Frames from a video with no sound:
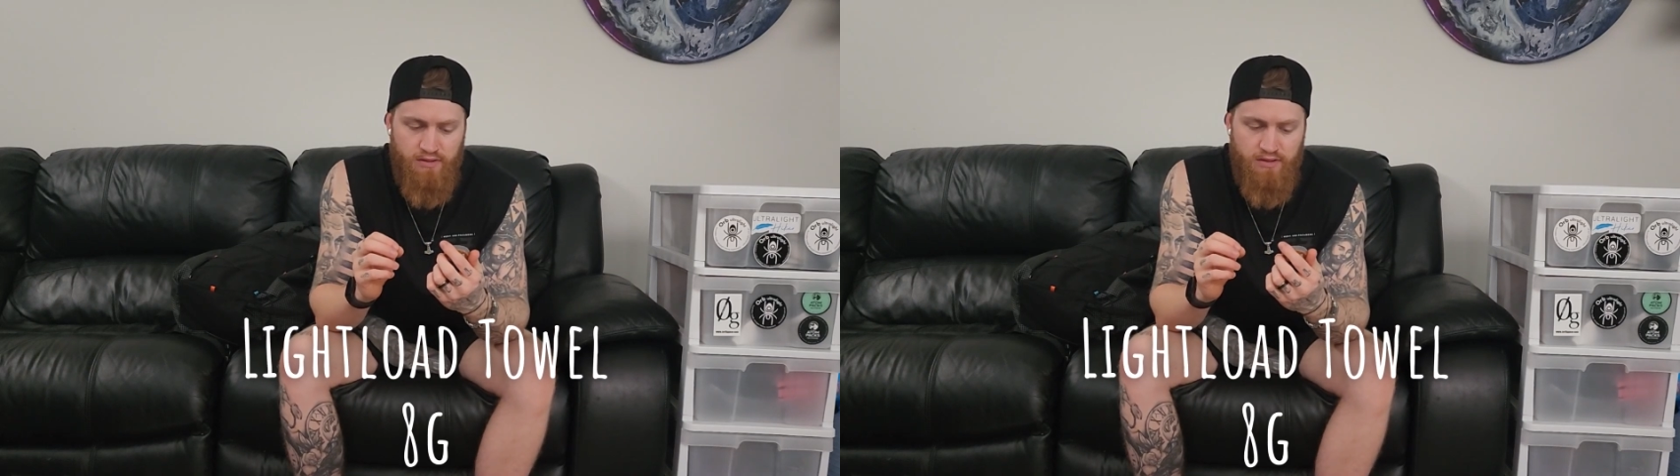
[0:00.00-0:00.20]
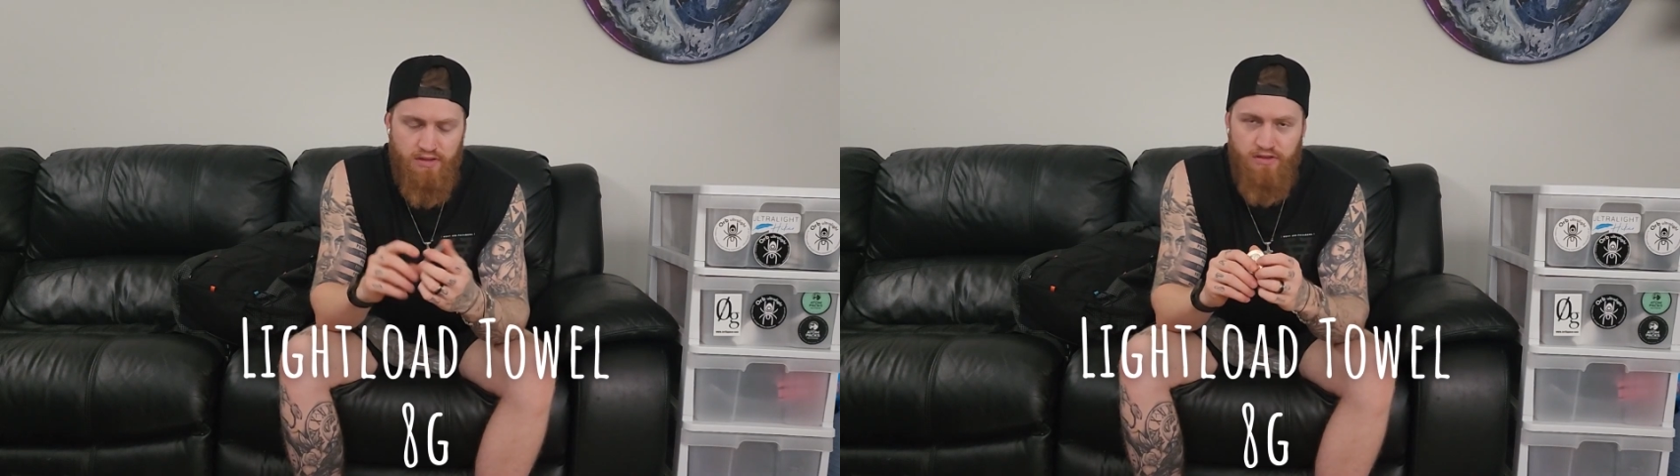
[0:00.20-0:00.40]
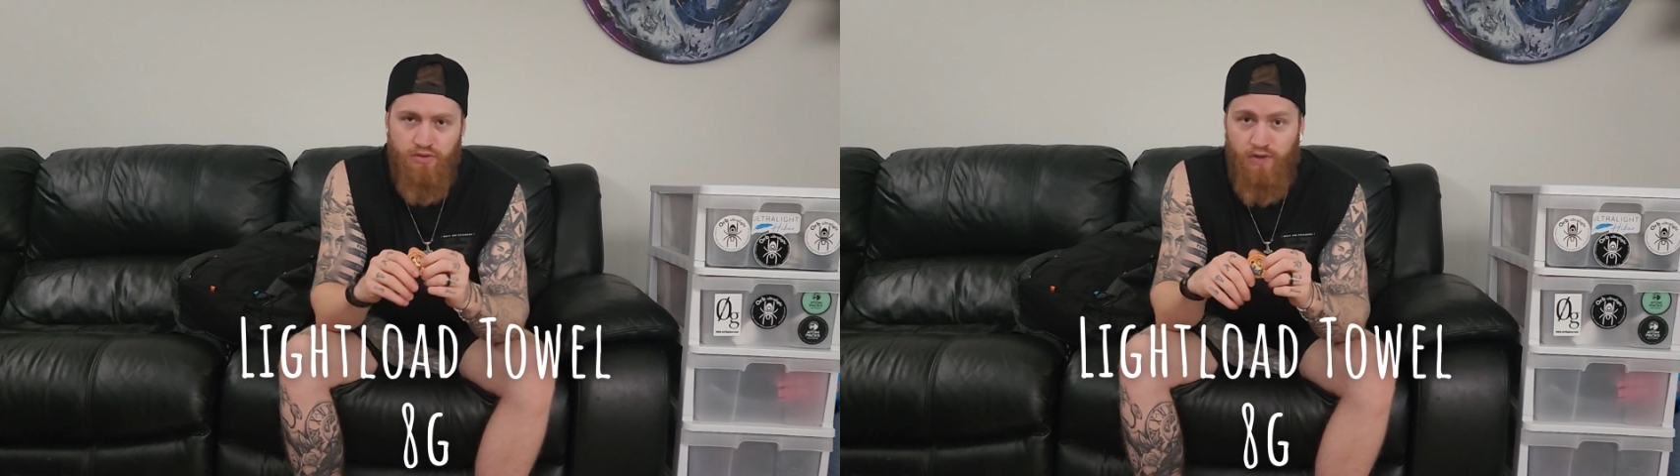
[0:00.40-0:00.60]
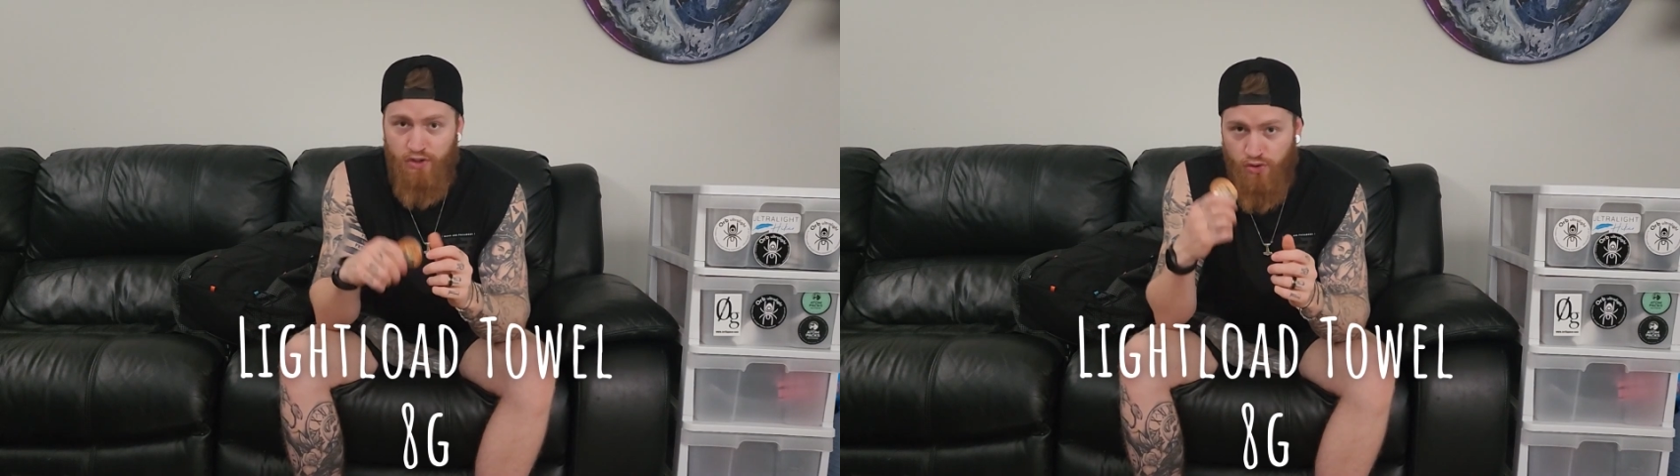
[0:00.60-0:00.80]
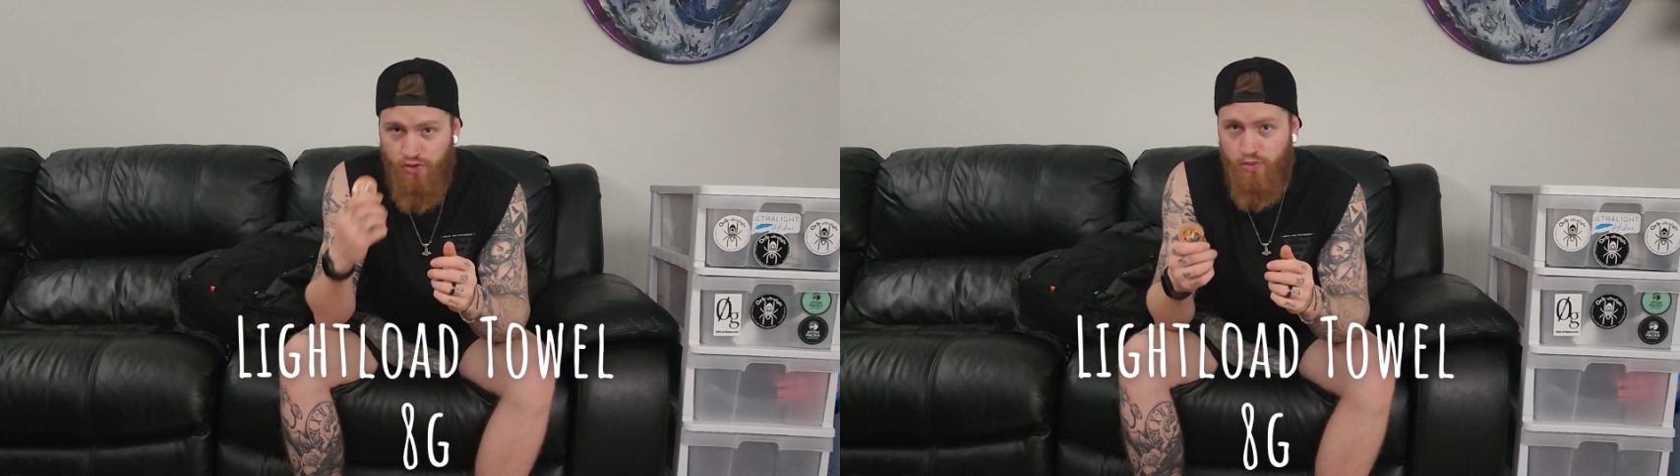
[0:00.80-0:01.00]
This is the
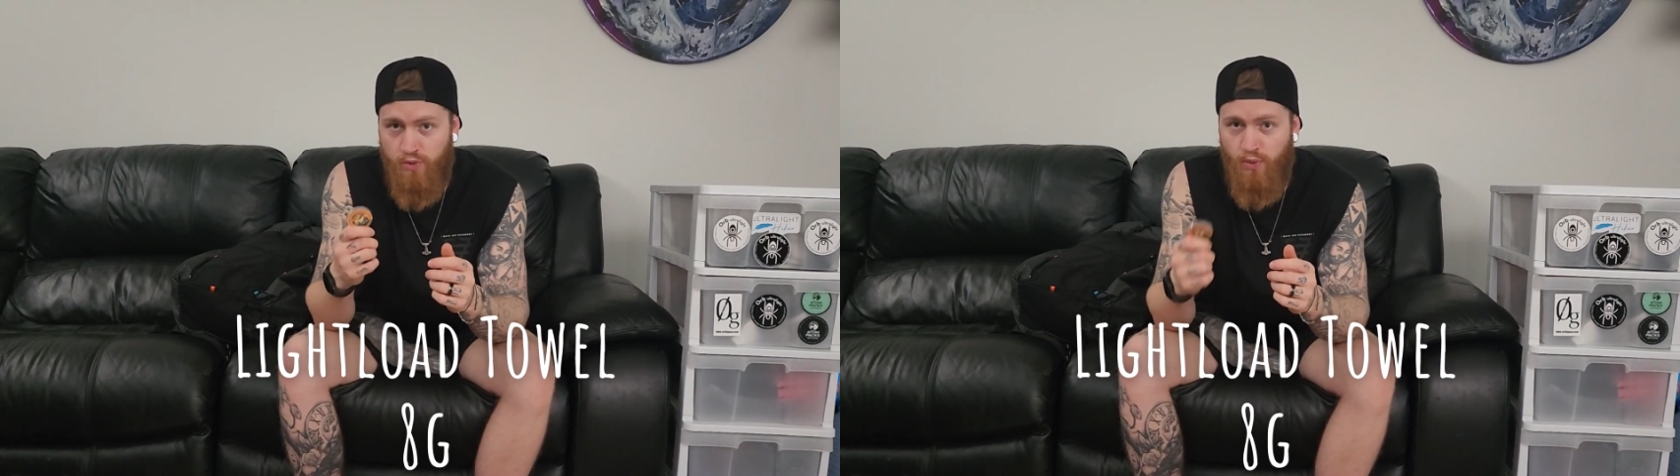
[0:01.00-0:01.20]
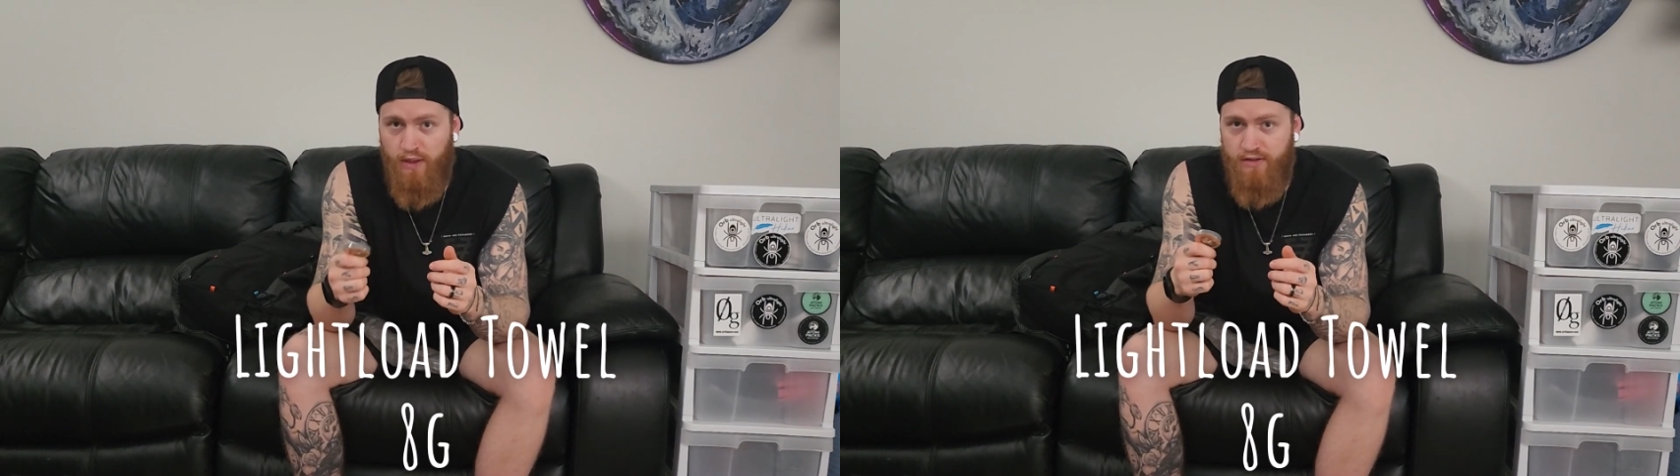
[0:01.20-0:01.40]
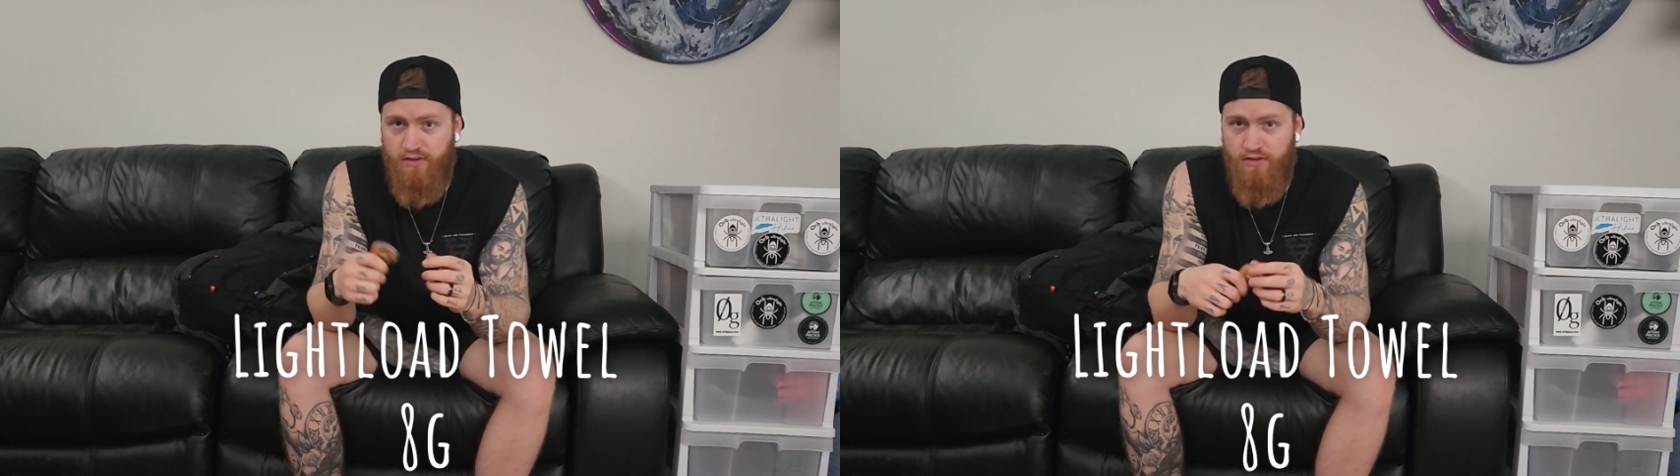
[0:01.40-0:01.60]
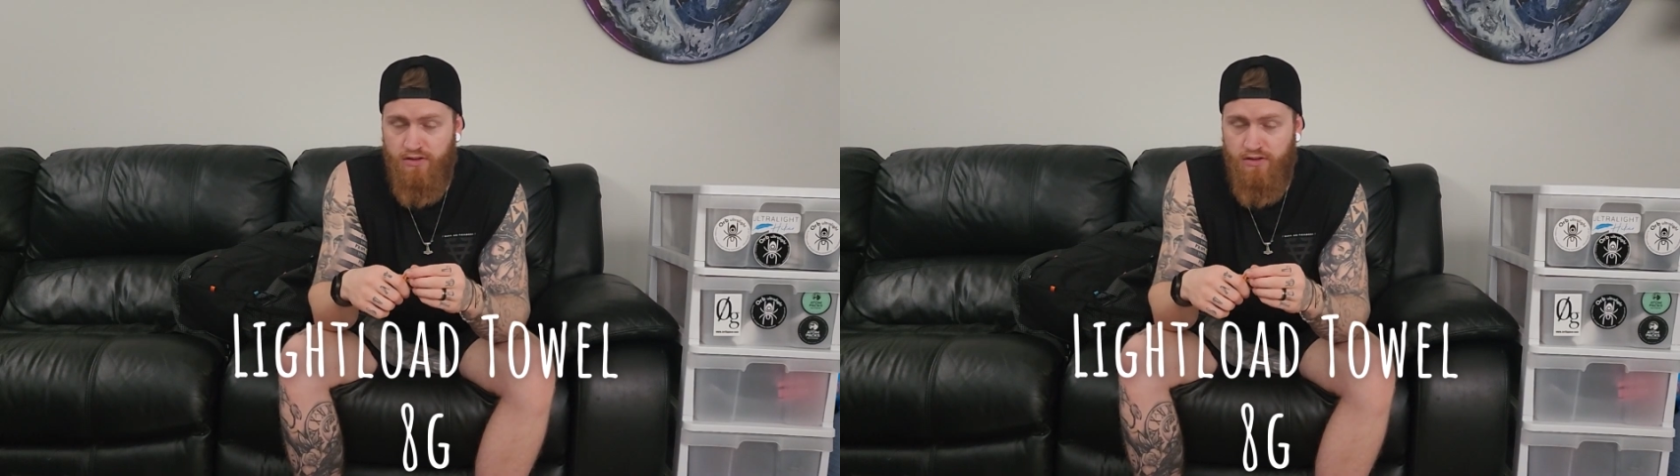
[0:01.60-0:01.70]
reusable ones,